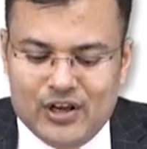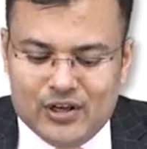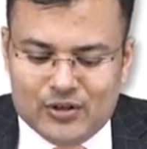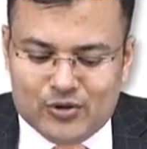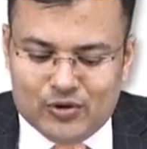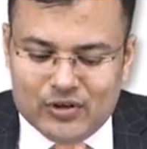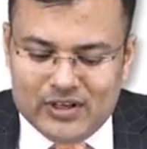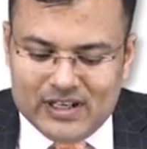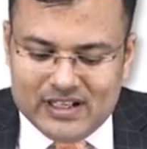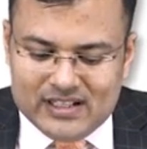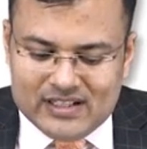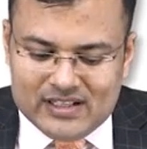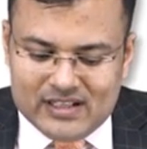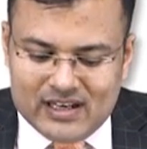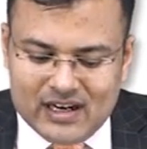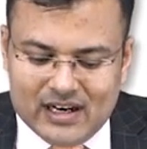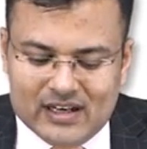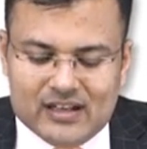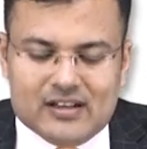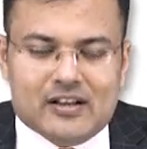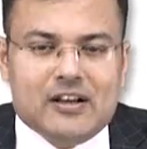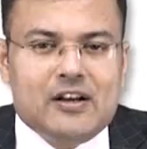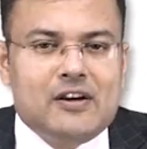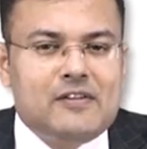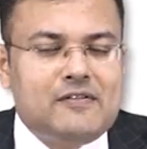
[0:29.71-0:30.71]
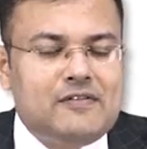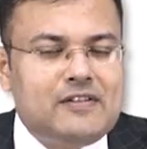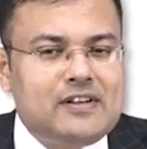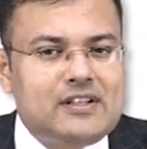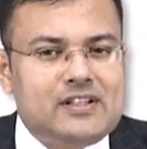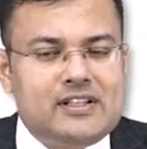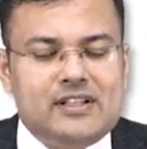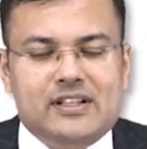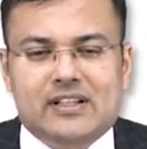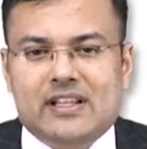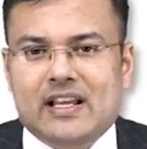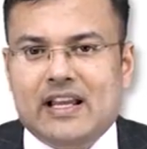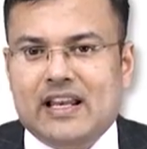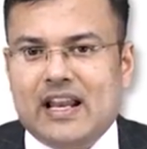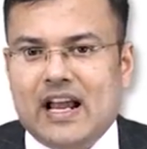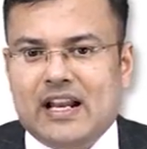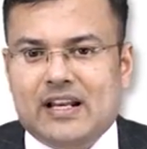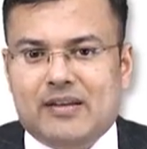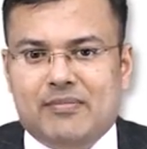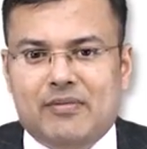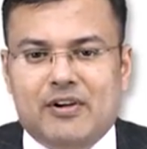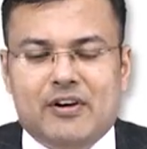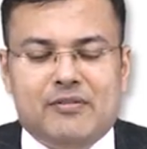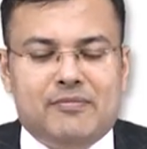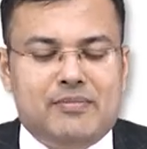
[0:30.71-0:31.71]
So let's start. First, see the
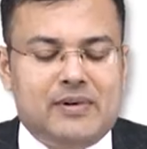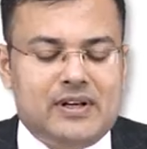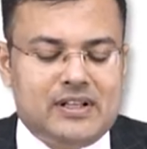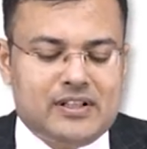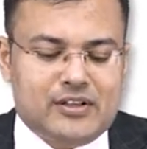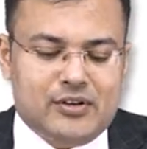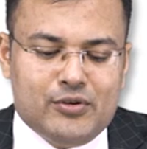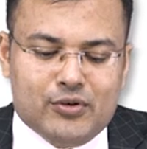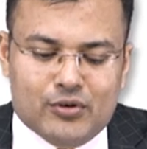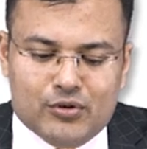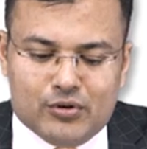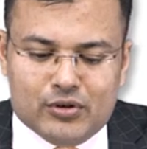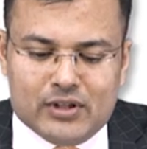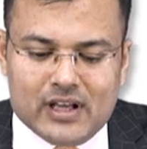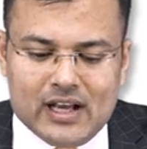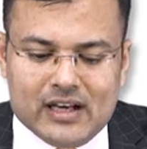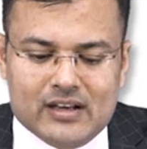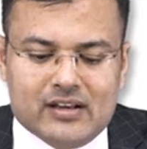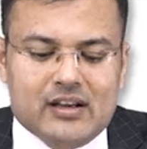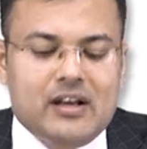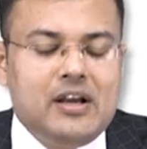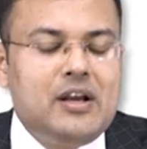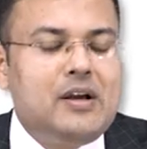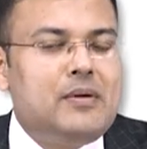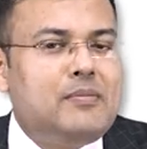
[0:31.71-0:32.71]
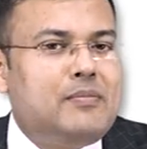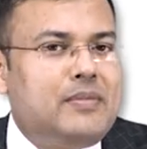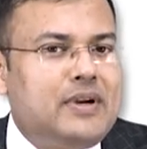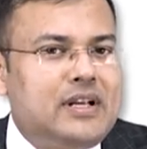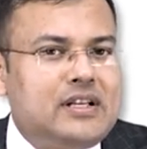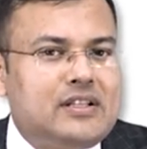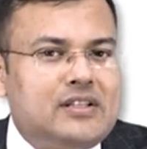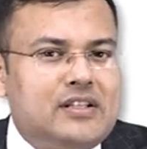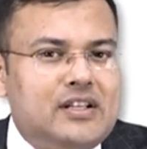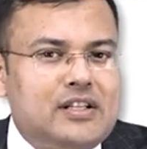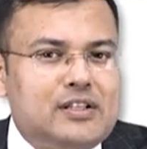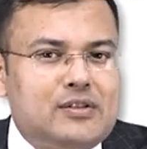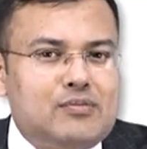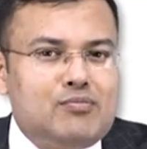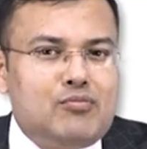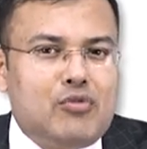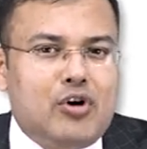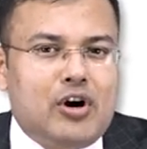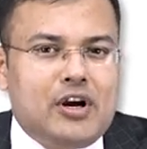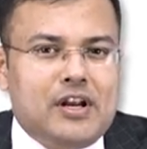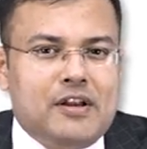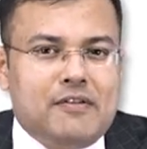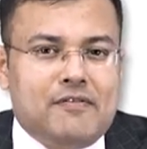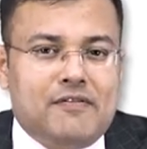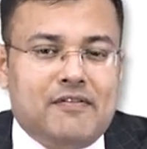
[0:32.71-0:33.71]
anatomy of breast. You know that breast is
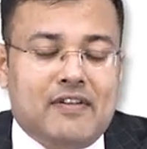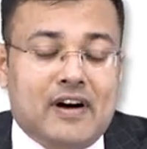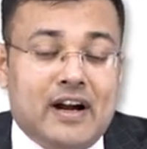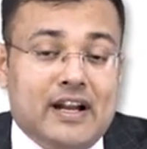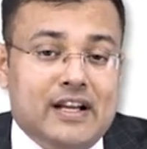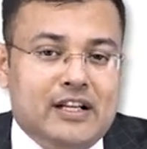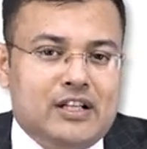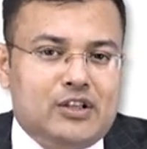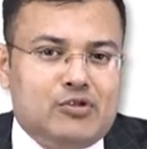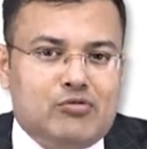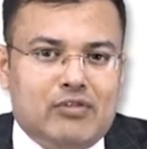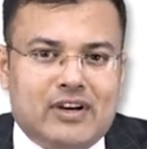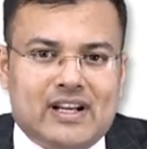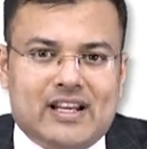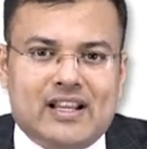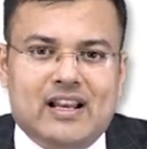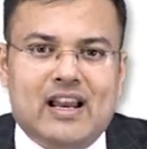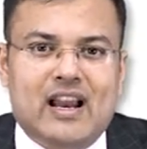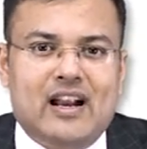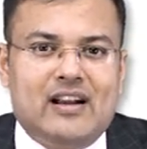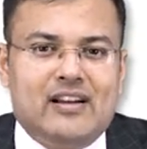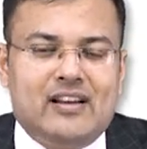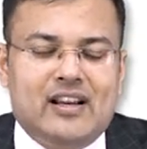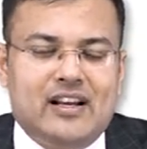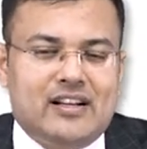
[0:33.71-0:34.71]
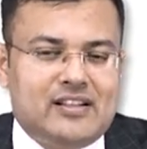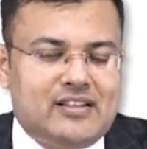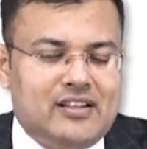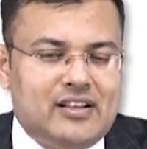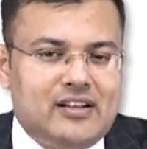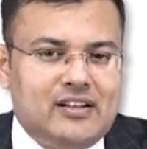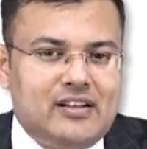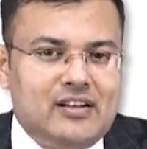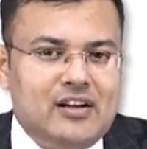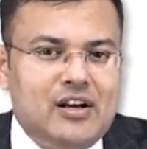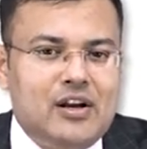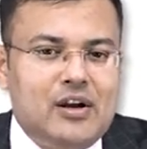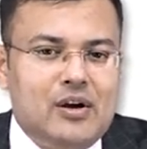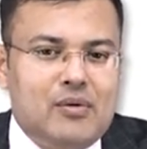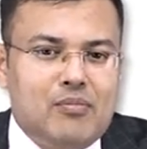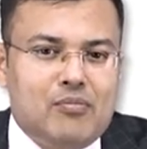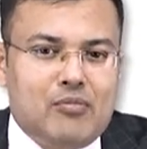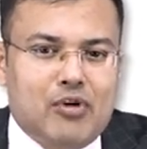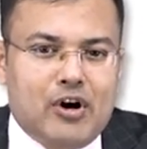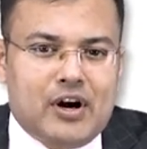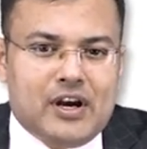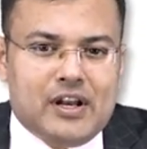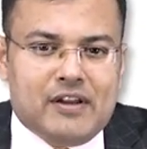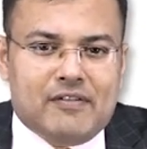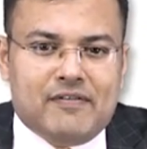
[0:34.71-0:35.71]
modified sweat gland. It's the
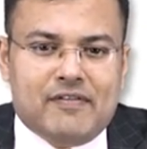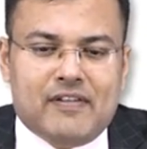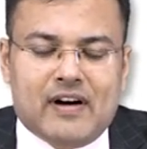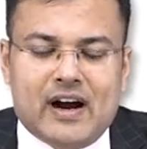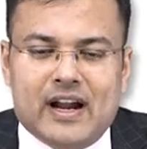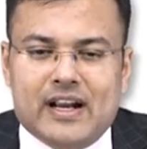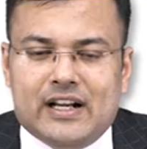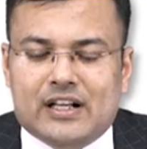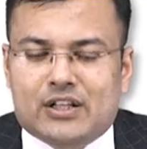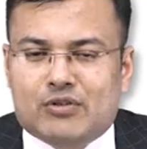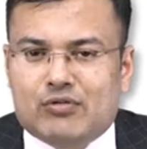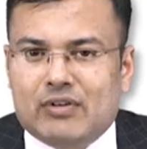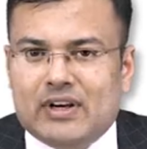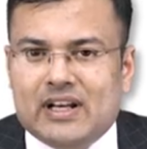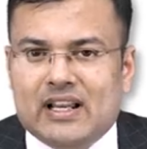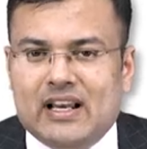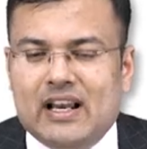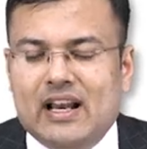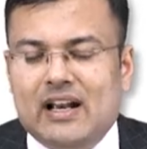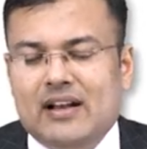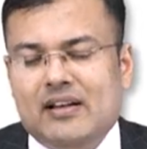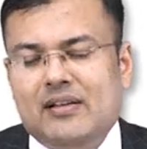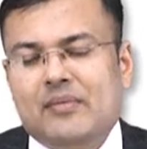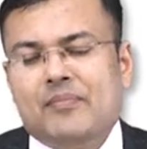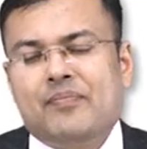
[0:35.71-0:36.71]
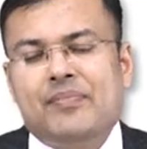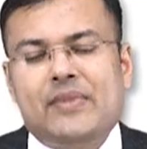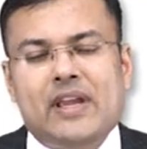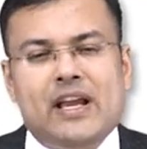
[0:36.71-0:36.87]
modified sweat gland.